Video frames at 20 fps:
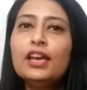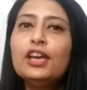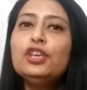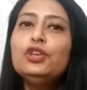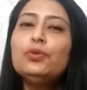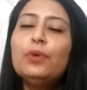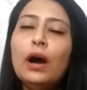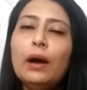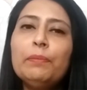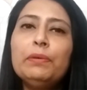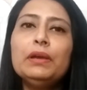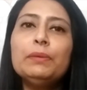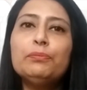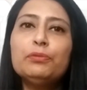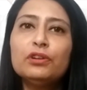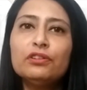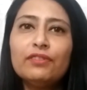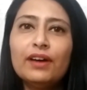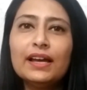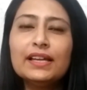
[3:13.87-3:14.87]
You are being
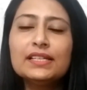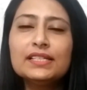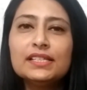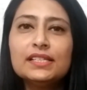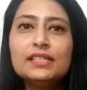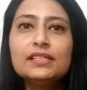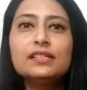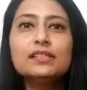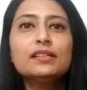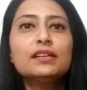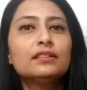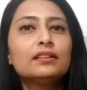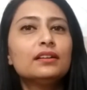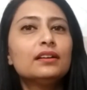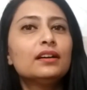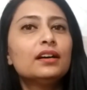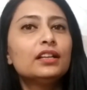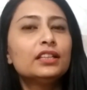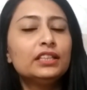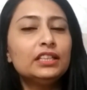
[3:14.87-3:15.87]
provided
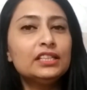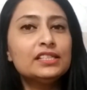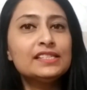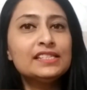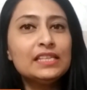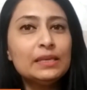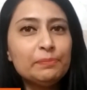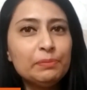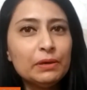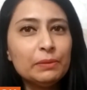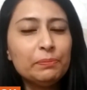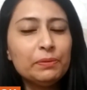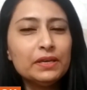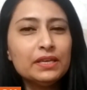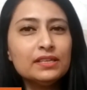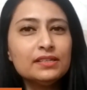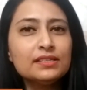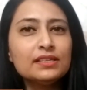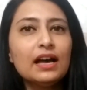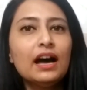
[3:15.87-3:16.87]
the
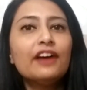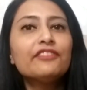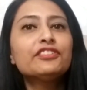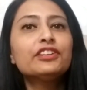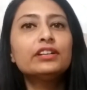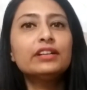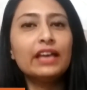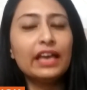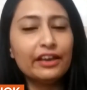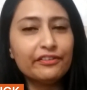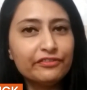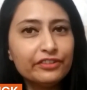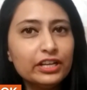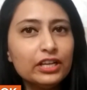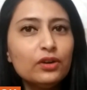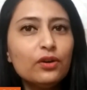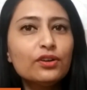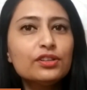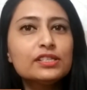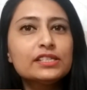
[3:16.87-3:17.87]
CPPs after every
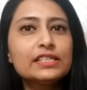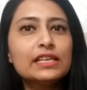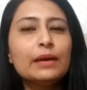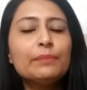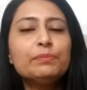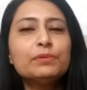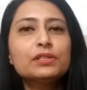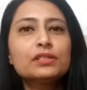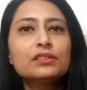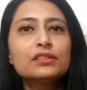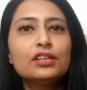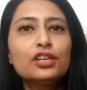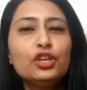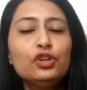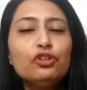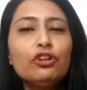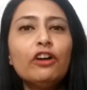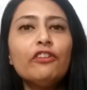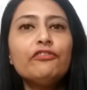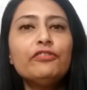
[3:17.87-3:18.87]
concept.
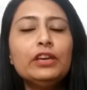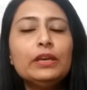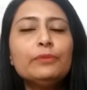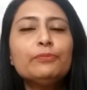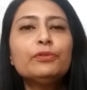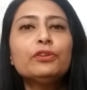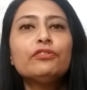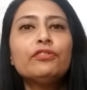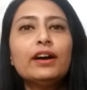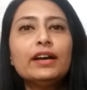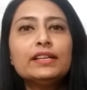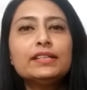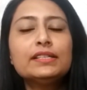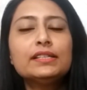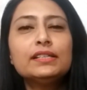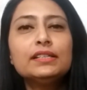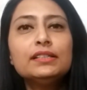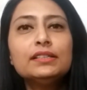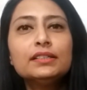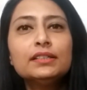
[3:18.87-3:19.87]
You are being
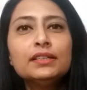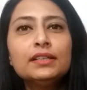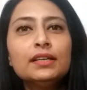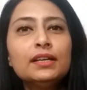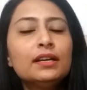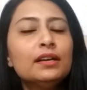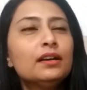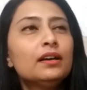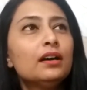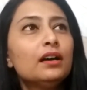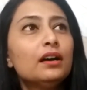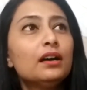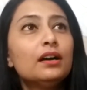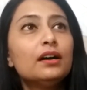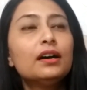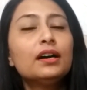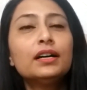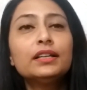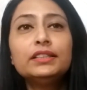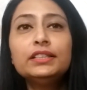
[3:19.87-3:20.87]
provided
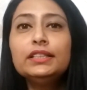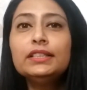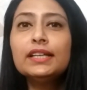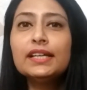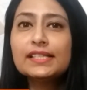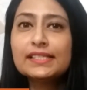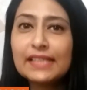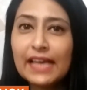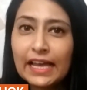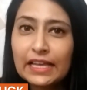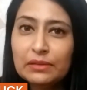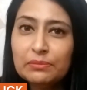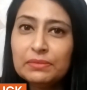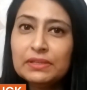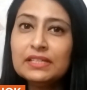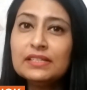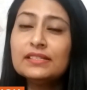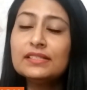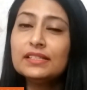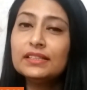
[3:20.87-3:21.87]
the
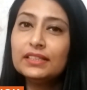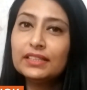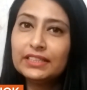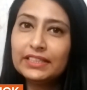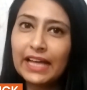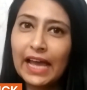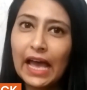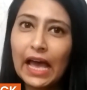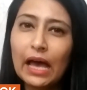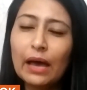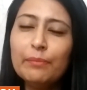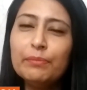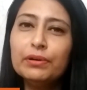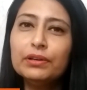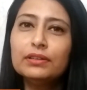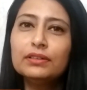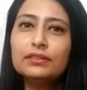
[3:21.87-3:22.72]
assignments in the tab.